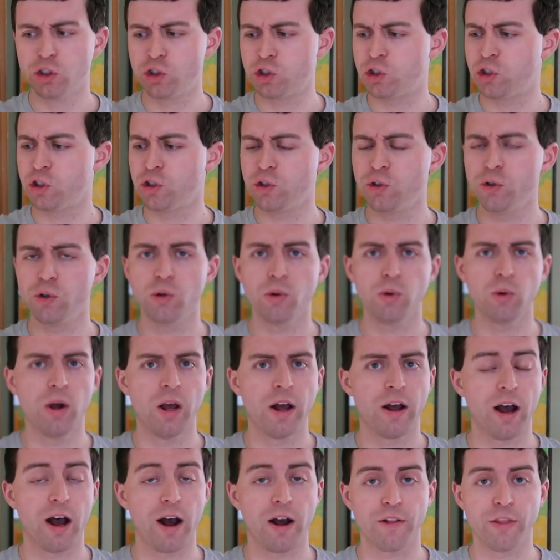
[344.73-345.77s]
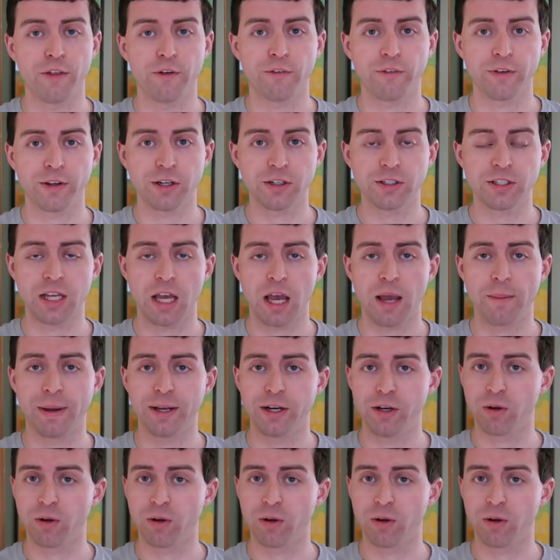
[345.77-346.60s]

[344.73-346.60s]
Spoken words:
to the finger tab.